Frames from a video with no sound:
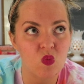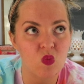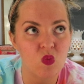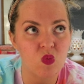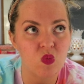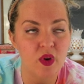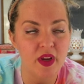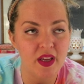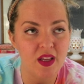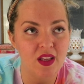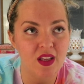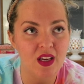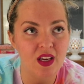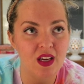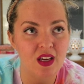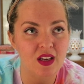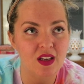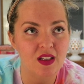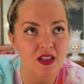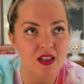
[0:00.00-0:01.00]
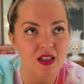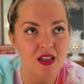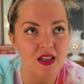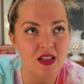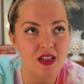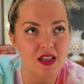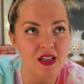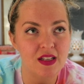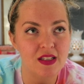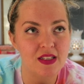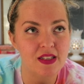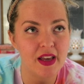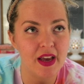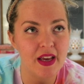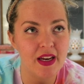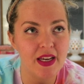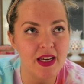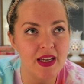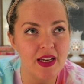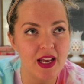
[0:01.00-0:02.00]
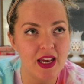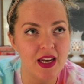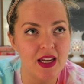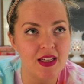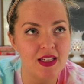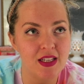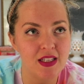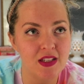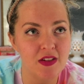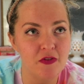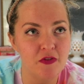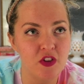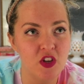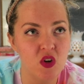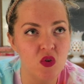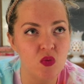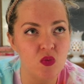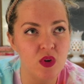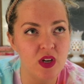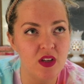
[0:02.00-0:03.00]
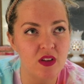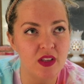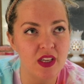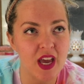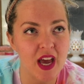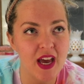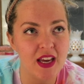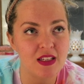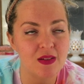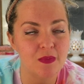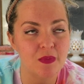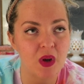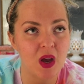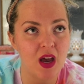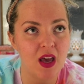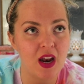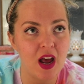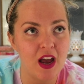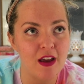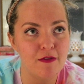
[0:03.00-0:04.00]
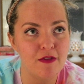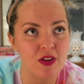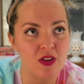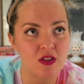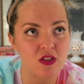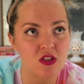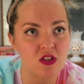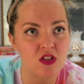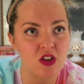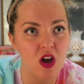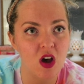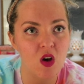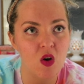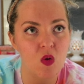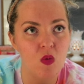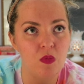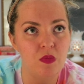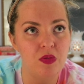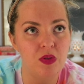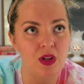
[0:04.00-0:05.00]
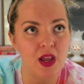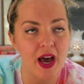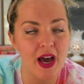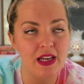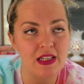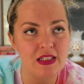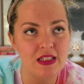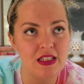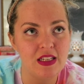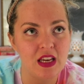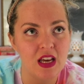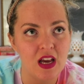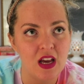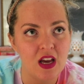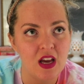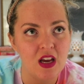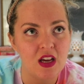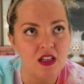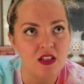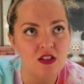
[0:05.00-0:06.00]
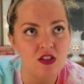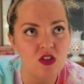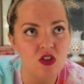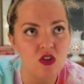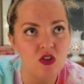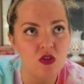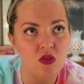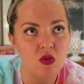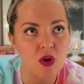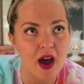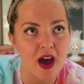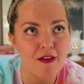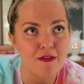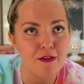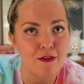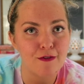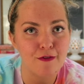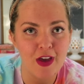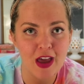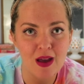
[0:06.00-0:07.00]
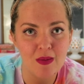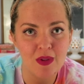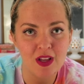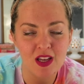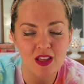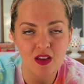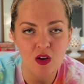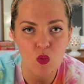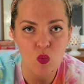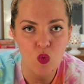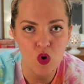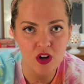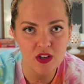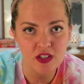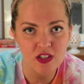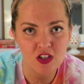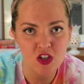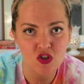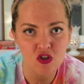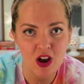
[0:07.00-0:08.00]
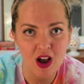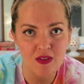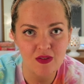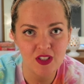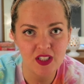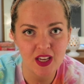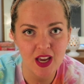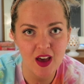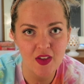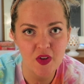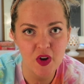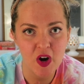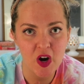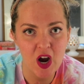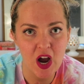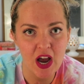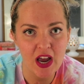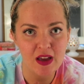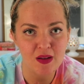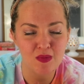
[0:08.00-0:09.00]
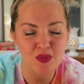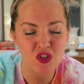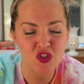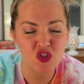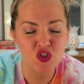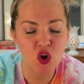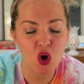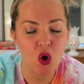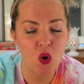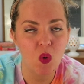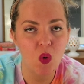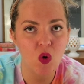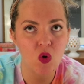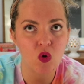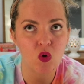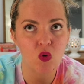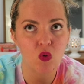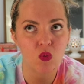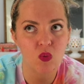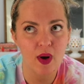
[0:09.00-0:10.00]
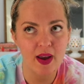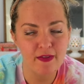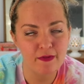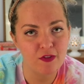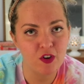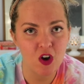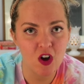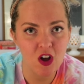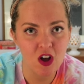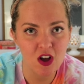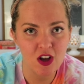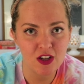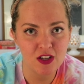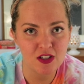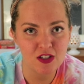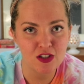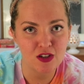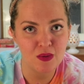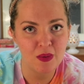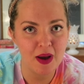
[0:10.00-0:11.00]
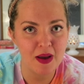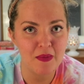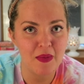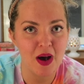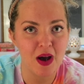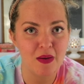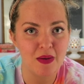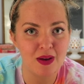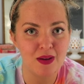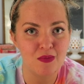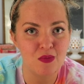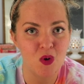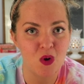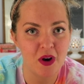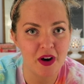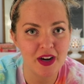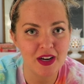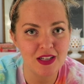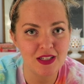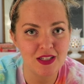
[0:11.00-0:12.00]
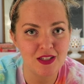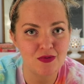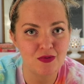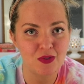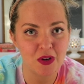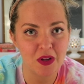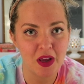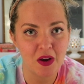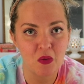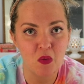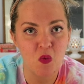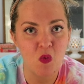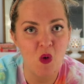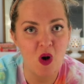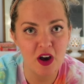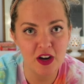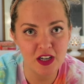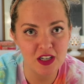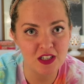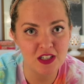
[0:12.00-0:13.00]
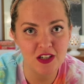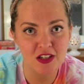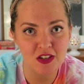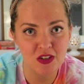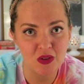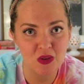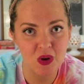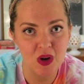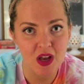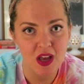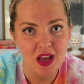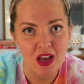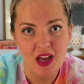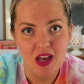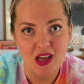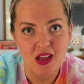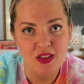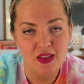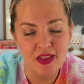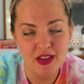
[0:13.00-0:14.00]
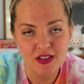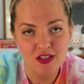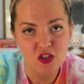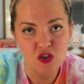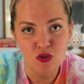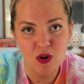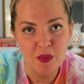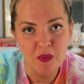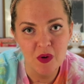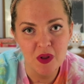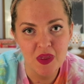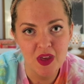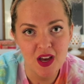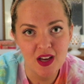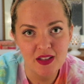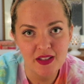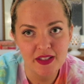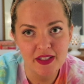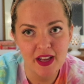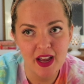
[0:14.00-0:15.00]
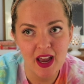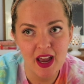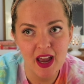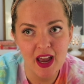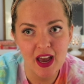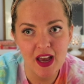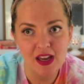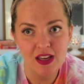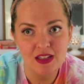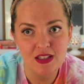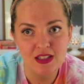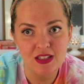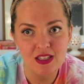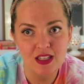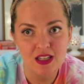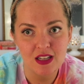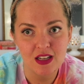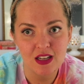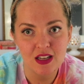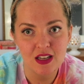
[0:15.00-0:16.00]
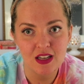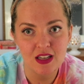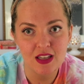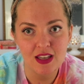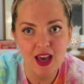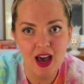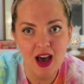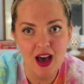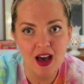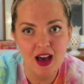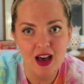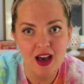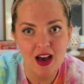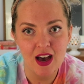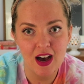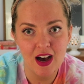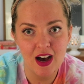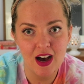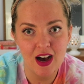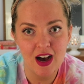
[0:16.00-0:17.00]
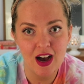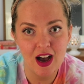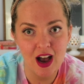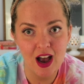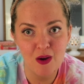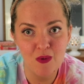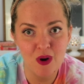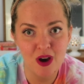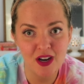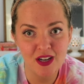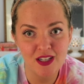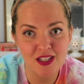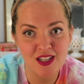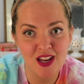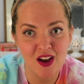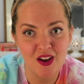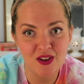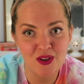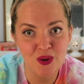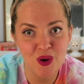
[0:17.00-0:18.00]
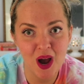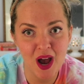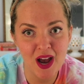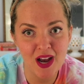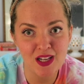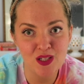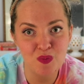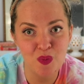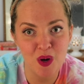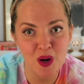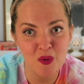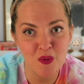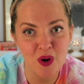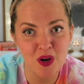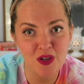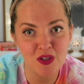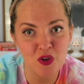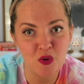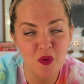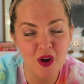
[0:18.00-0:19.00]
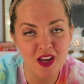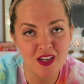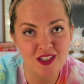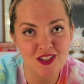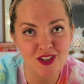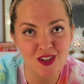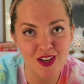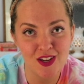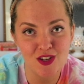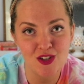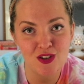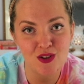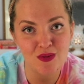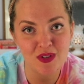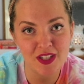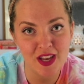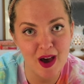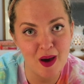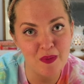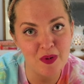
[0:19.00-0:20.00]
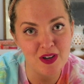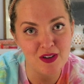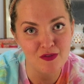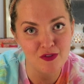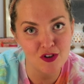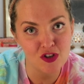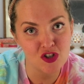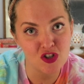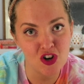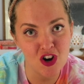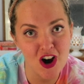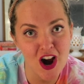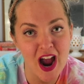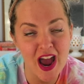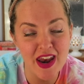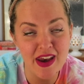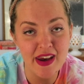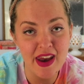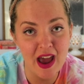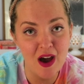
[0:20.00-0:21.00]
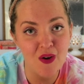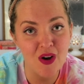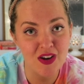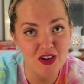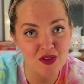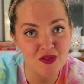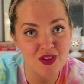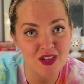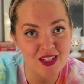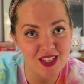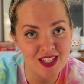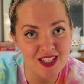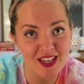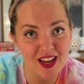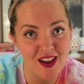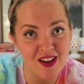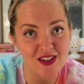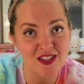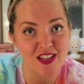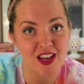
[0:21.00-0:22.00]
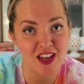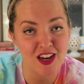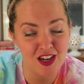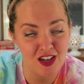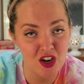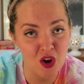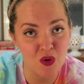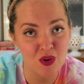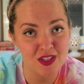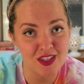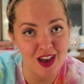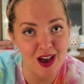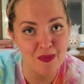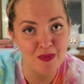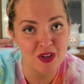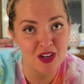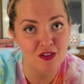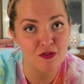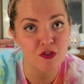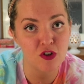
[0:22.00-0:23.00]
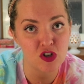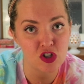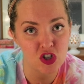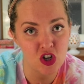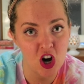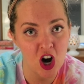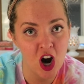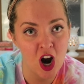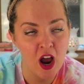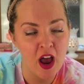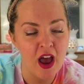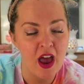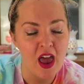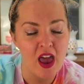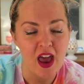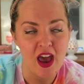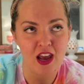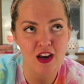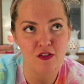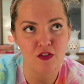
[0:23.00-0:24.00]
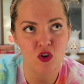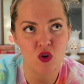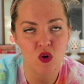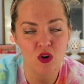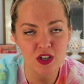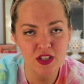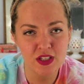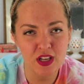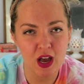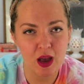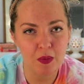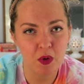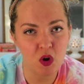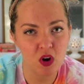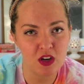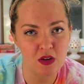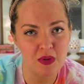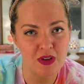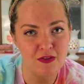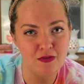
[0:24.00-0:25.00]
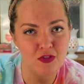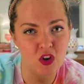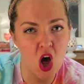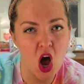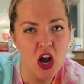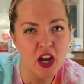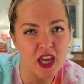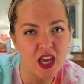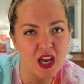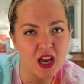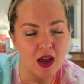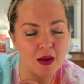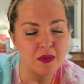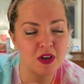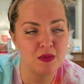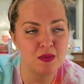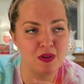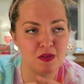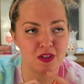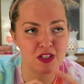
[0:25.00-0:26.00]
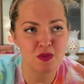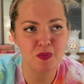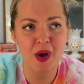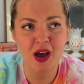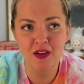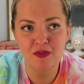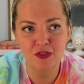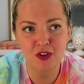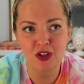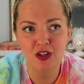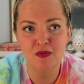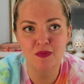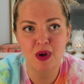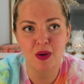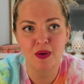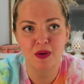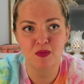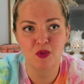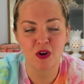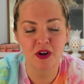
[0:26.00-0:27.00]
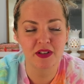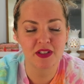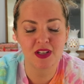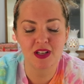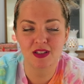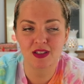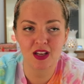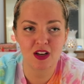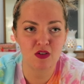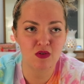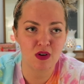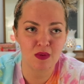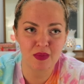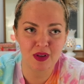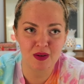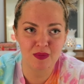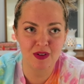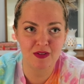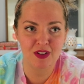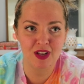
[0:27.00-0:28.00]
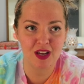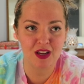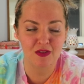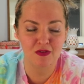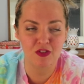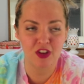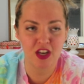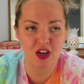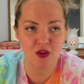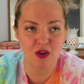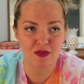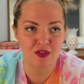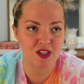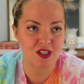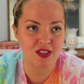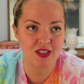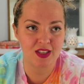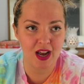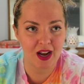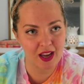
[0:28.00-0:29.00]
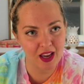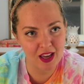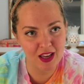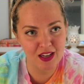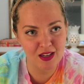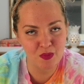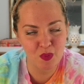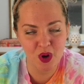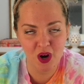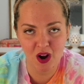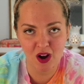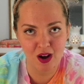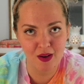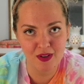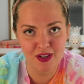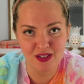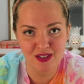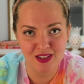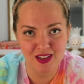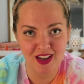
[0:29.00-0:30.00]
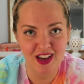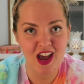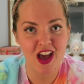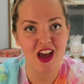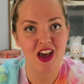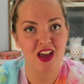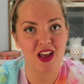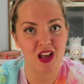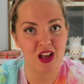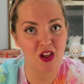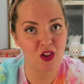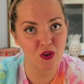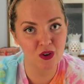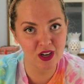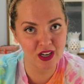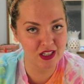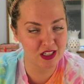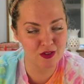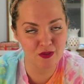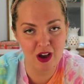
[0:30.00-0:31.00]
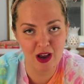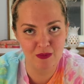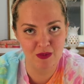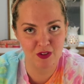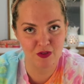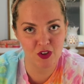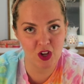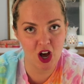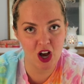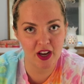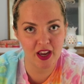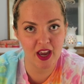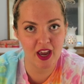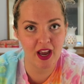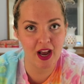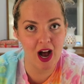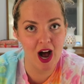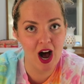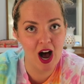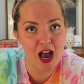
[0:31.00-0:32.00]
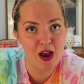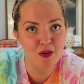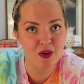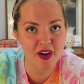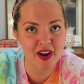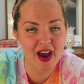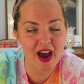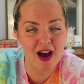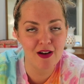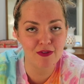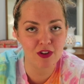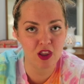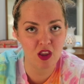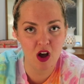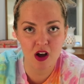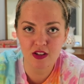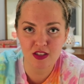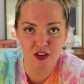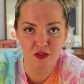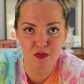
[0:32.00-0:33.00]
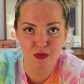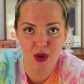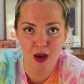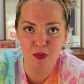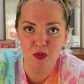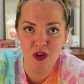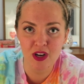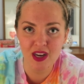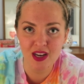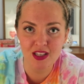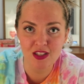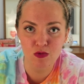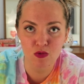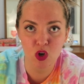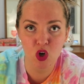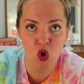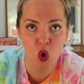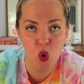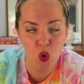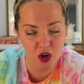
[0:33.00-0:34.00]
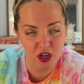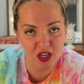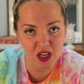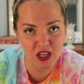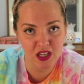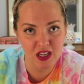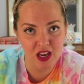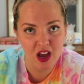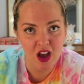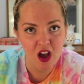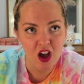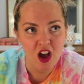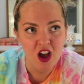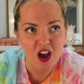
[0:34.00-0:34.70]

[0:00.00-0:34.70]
really excited and it doesn't feel real yet, but I feel so blessed to have a family that wants to travel together. I am so grateful to my mom and Morris for like wanting to do this trip with us. And yeah, I wanted to tell you guys, but I wanted to wait until I knew it was happening for sure. And now I know the details and I know it's happening for sure. And of course, I'm going to be vlogging. I'm going to be respectful of Mom and Morris because they don't want me to be taking video every second. But obviously, Hillary is fine with vlogging. I want to have lots of memories recorded.